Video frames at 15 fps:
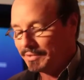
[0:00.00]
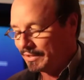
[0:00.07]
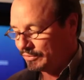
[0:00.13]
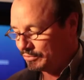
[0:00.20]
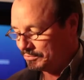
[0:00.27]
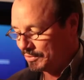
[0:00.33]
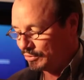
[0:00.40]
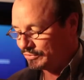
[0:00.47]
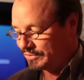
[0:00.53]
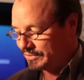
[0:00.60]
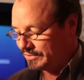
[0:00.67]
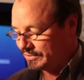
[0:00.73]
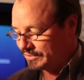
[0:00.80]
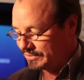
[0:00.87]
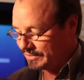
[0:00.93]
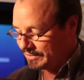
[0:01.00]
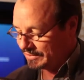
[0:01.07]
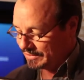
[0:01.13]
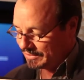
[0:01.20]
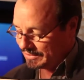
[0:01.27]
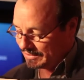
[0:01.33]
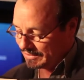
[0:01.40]
Rabbeinu, Moses,
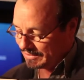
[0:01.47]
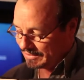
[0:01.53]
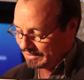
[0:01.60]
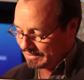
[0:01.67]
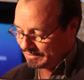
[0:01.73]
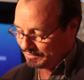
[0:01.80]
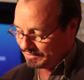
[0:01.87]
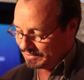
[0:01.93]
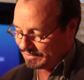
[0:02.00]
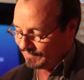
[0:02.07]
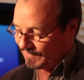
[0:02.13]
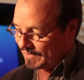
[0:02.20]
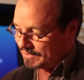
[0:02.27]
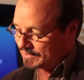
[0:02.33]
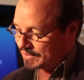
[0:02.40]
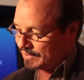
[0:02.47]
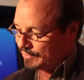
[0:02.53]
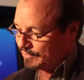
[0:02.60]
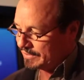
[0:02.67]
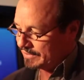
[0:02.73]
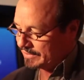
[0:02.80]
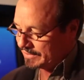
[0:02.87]
with the face
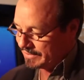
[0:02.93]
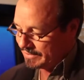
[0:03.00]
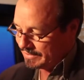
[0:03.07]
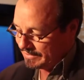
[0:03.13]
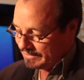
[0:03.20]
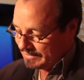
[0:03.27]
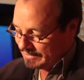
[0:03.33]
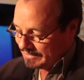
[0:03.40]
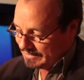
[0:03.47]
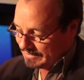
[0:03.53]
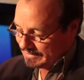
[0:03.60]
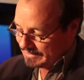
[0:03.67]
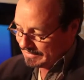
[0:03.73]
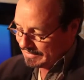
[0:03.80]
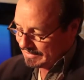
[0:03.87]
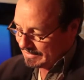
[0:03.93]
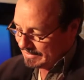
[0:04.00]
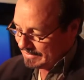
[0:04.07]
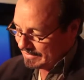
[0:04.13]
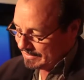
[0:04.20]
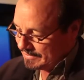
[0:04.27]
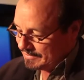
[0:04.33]
glowing there.
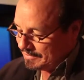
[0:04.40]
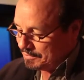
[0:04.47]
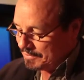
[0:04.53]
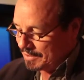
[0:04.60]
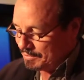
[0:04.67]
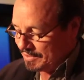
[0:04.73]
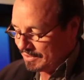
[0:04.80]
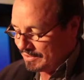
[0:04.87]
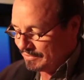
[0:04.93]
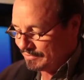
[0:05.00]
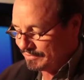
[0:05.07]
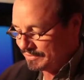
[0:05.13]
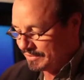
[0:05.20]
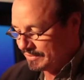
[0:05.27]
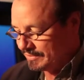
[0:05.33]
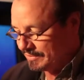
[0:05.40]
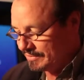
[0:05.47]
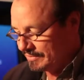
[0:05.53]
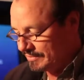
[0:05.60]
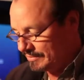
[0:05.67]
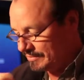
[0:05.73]
And there may be others here.